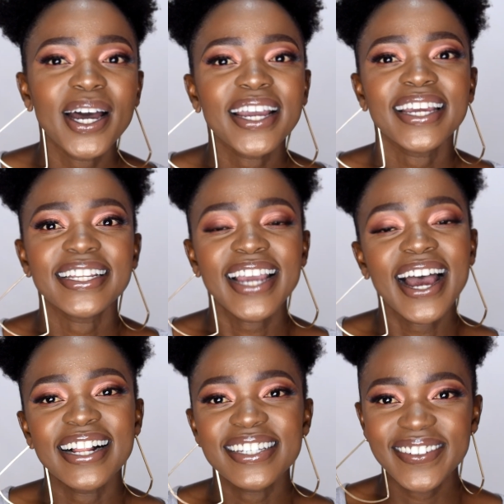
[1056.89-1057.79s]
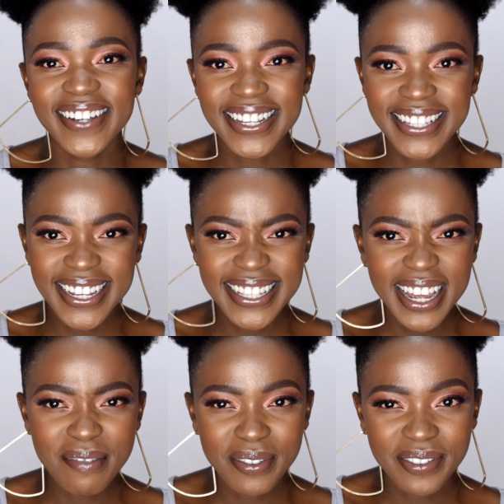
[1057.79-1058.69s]
And yeah, I'll see you guys next time.
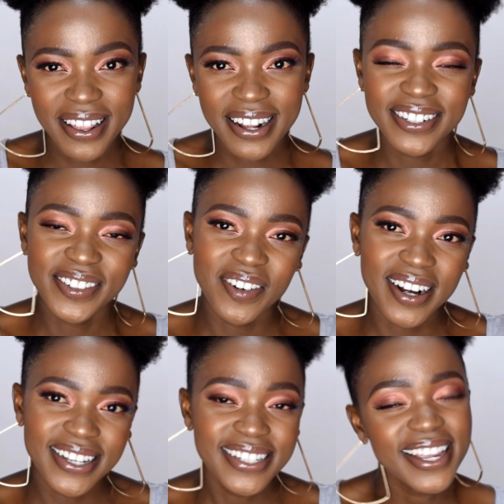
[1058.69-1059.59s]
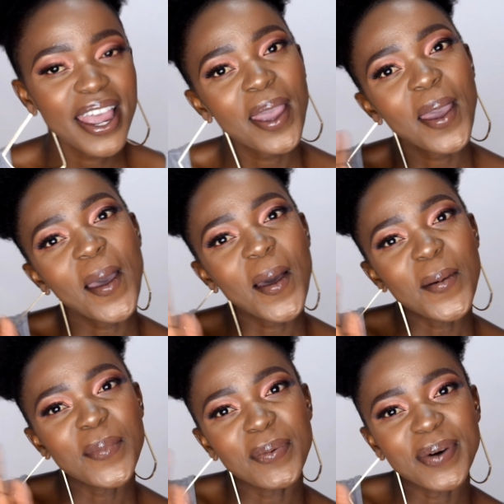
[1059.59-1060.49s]
And for that, you know what I say.
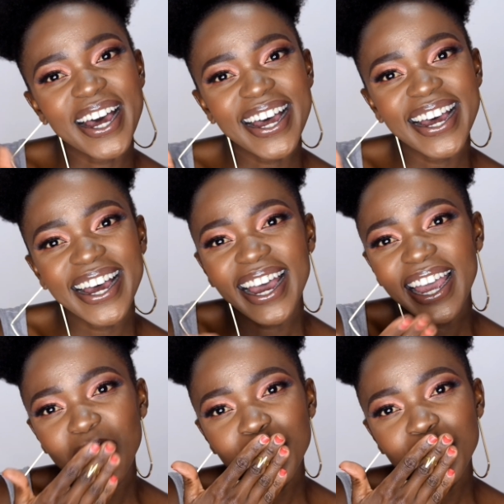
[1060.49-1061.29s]
Bye bye.